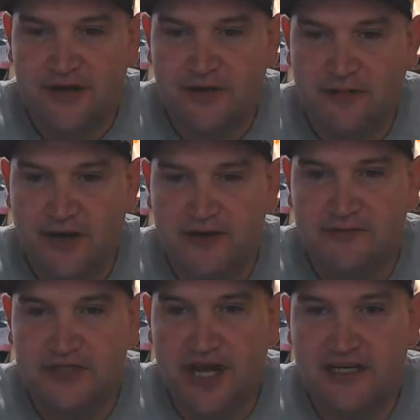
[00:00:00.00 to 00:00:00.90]

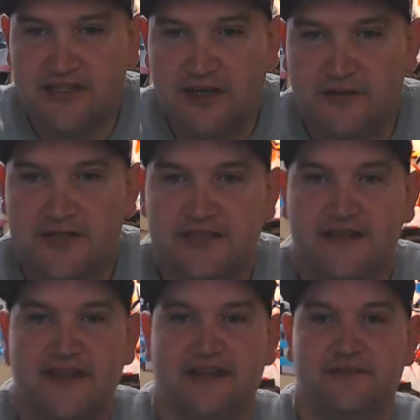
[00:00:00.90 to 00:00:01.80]
Welcome, Josh Owen.
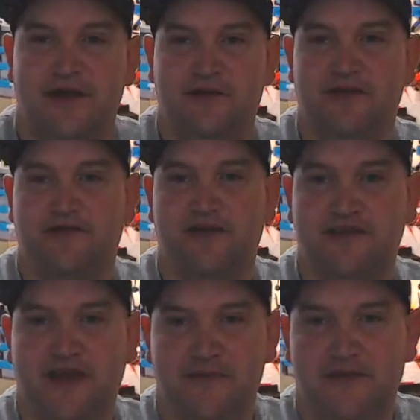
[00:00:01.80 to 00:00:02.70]
I think this might be the
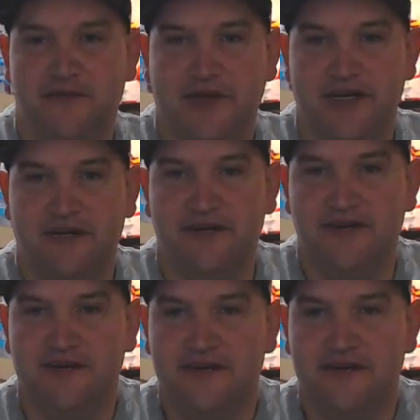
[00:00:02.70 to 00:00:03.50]
first time you ever been here.